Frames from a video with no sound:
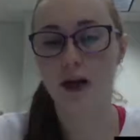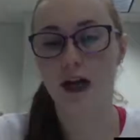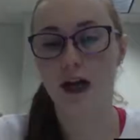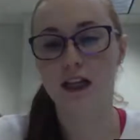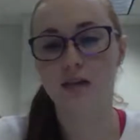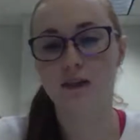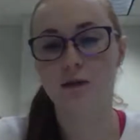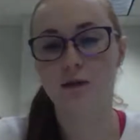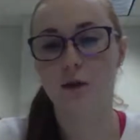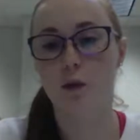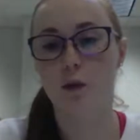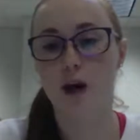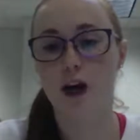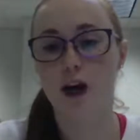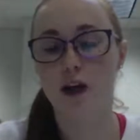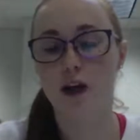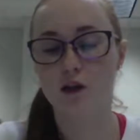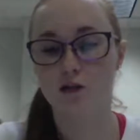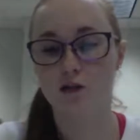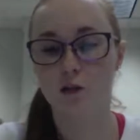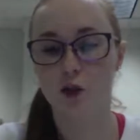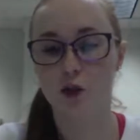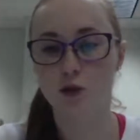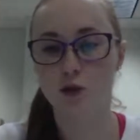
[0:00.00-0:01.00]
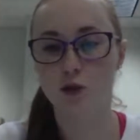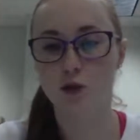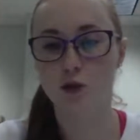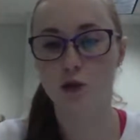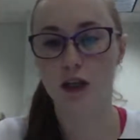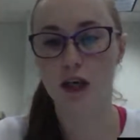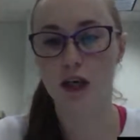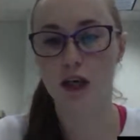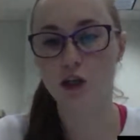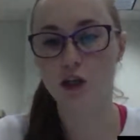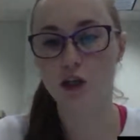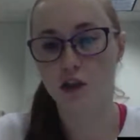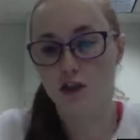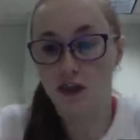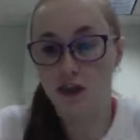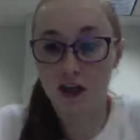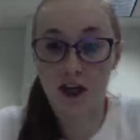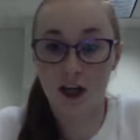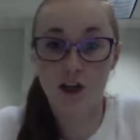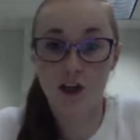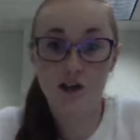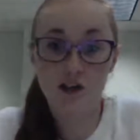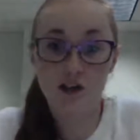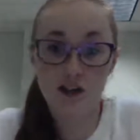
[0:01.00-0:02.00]
when they would ask me why I use
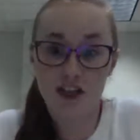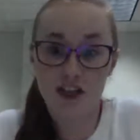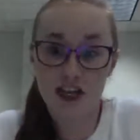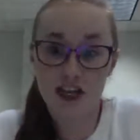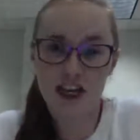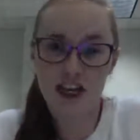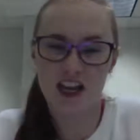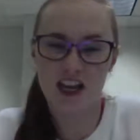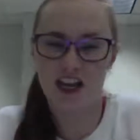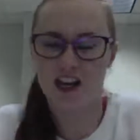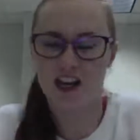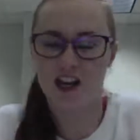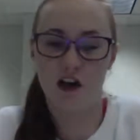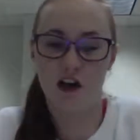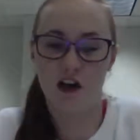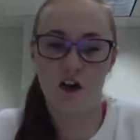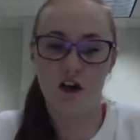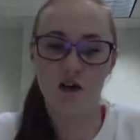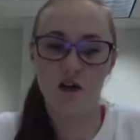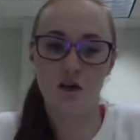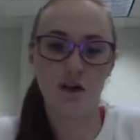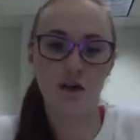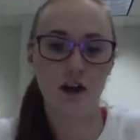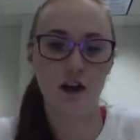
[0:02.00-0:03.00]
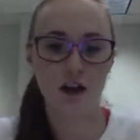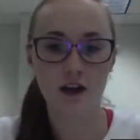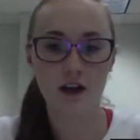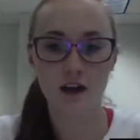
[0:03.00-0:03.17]
multiplication, like I just did, you know?